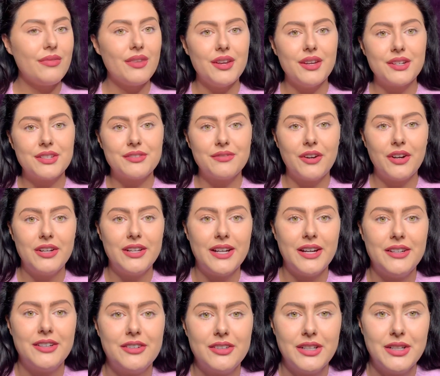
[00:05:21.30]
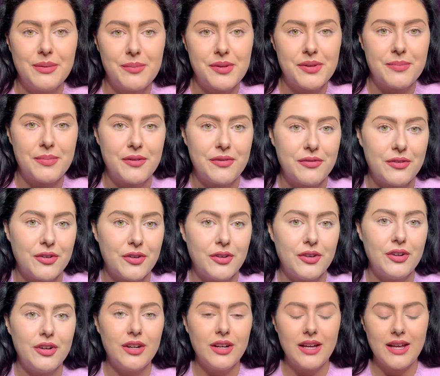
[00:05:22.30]
exfoliate your lips
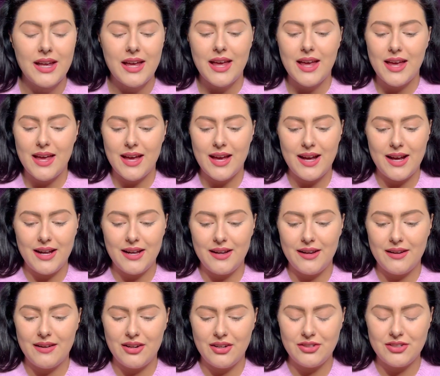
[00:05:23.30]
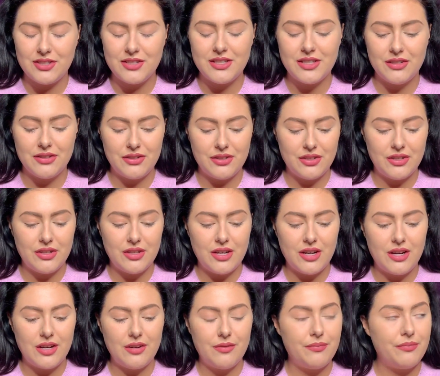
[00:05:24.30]
before, and I just didn't do
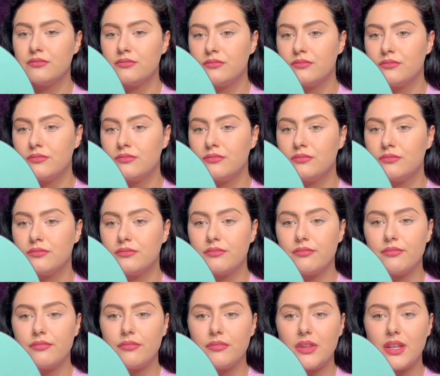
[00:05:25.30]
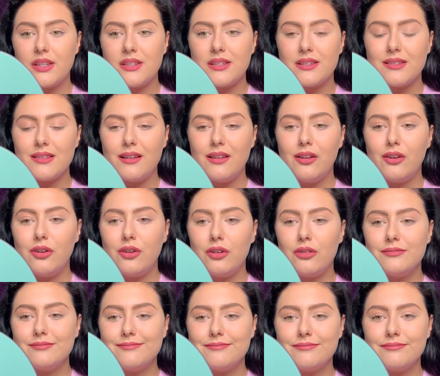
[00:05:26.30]
that. This is a
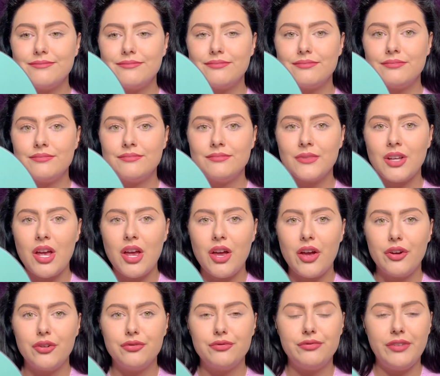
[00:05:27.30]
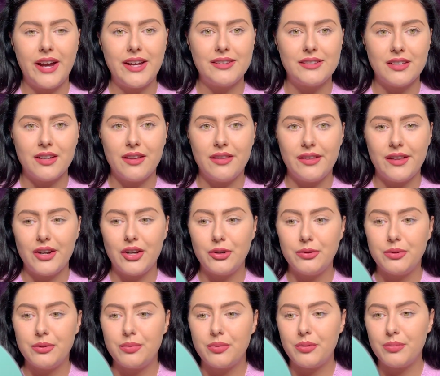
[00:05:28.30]
lot redder than I
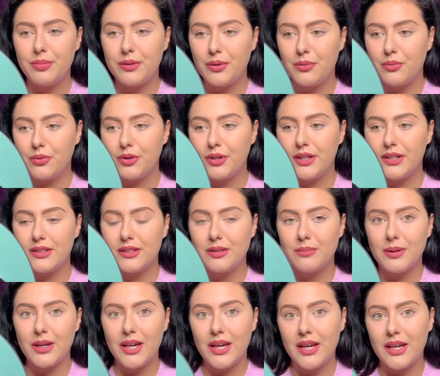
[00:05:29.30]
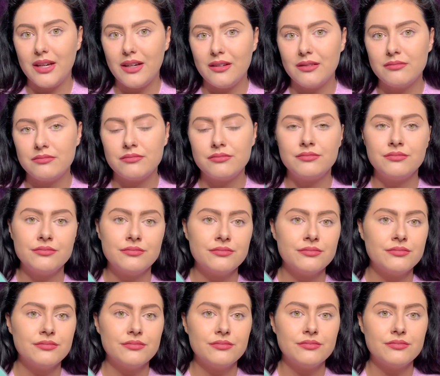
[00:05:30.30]
would probably want it to be.
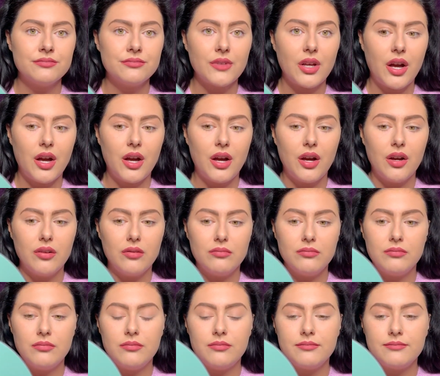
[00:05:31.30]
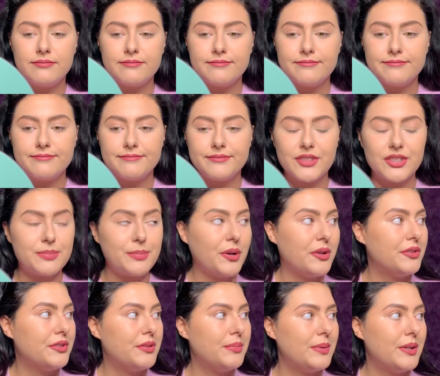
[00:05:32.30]
It's
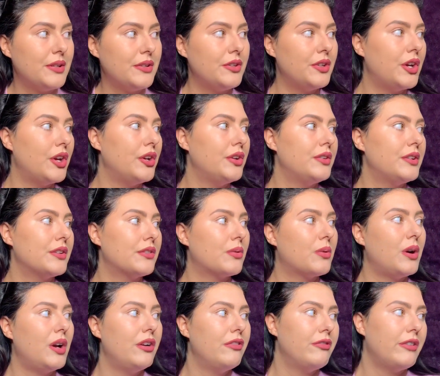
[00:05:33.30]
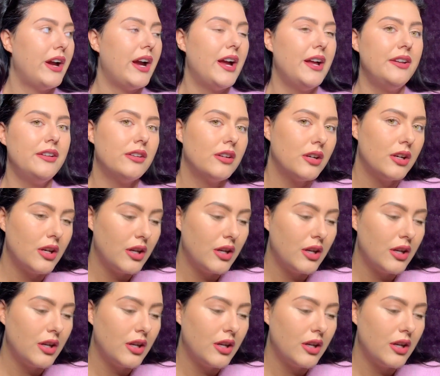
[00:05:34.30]
supposed to be a nude, it's quite red.